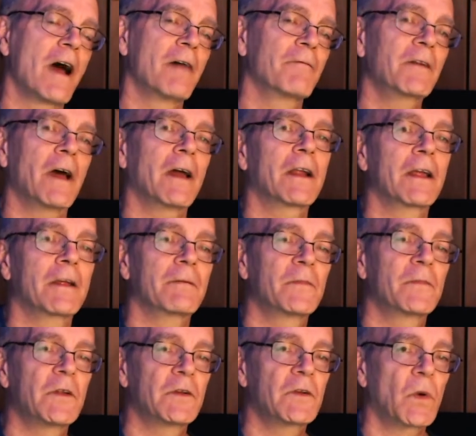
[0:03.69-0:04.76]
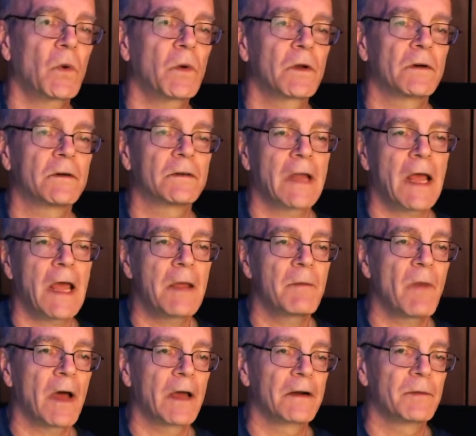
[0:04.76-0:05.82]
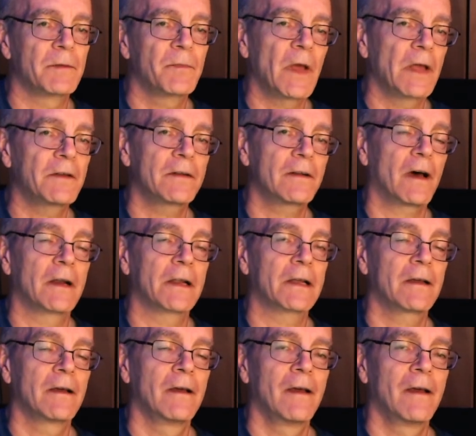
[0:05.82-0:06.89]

I've got a tutorial on A minor pentatonic,